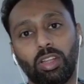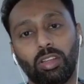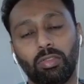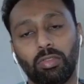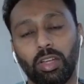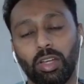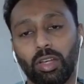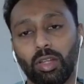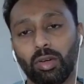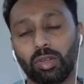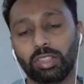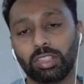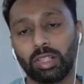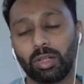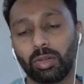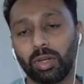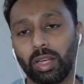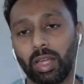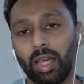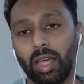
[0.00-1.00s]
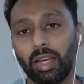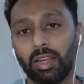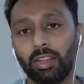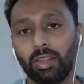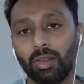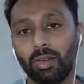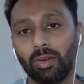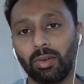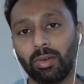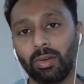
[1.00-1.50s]
these videos out there.
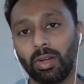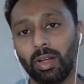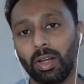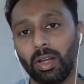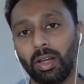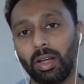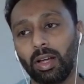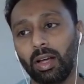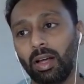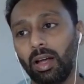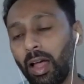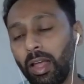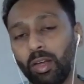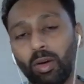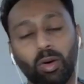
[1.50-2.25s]
So I